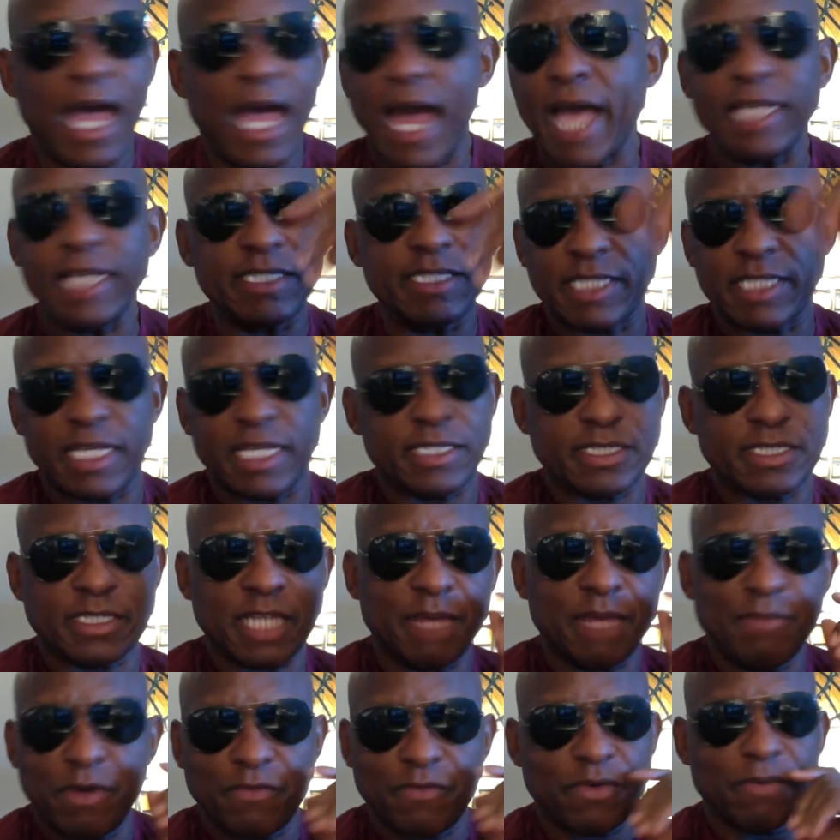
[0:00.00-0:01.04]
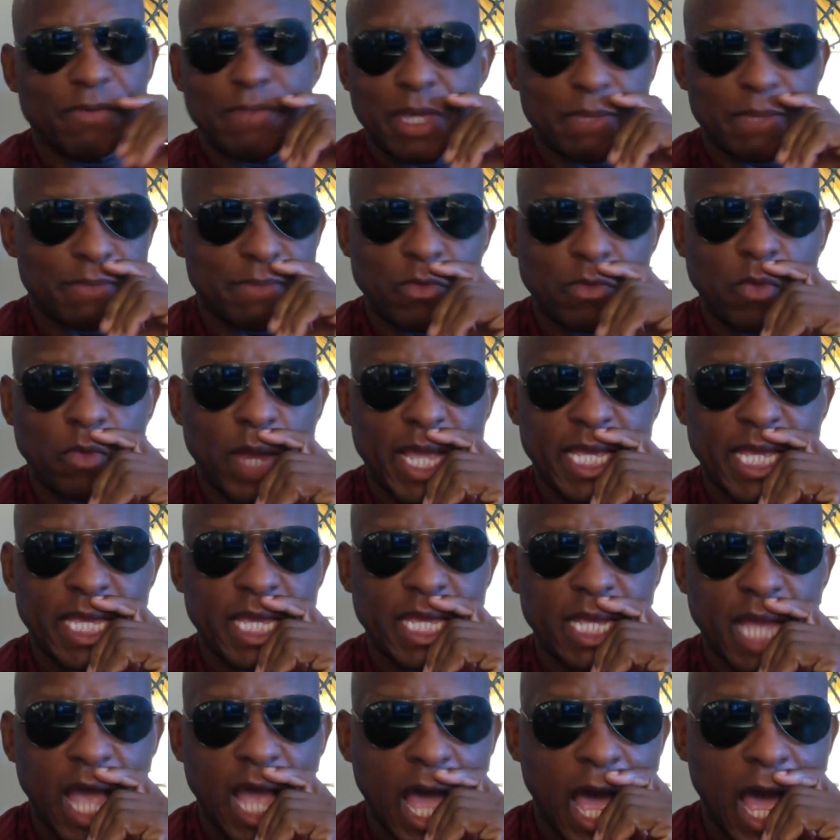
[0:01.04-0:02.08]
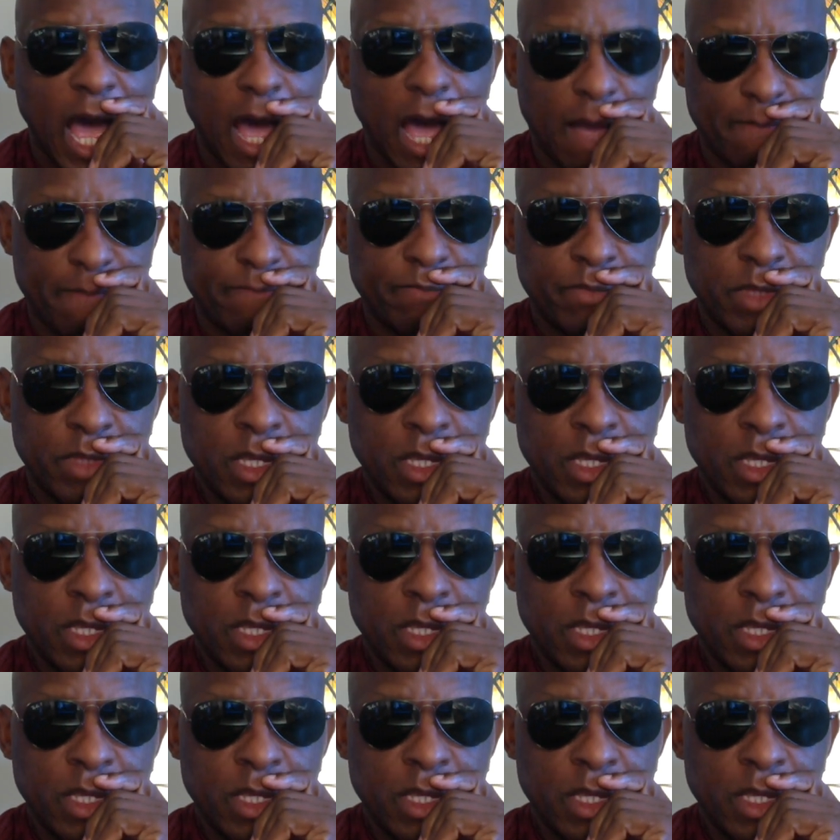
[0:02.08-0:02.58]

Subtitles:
I said some of them may be waking up.